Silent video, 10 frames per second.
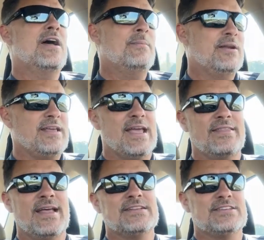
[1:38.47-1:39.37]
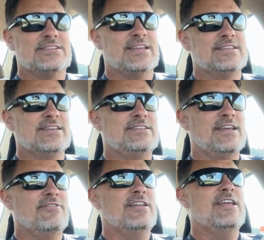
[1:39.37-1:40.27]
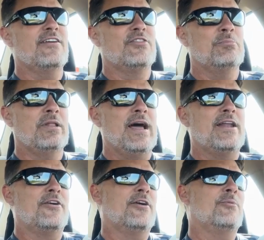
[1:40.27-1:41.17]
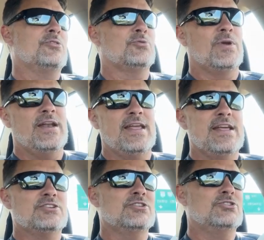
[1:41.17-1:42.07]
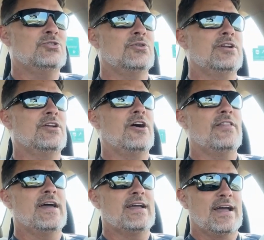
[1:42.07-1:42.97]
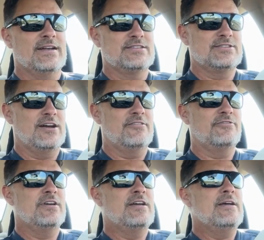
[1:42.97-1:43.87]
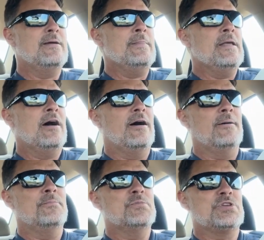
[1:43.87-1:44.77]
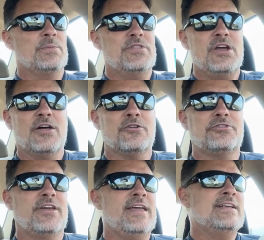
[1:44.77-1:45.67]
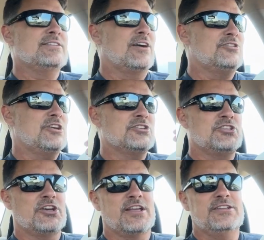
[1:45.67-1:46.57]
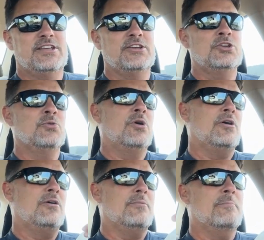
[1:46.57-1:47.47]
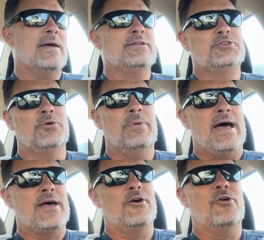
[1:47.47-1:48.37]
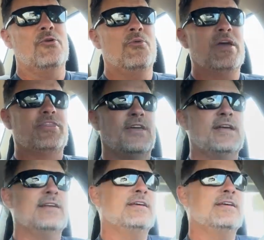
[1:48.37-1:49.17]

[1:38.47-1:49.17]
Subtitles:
but again, that's the sensitivity of the bladder and what the radiation's doing and all that kind of stuff. Some of the other things are just the continual mental battle with it,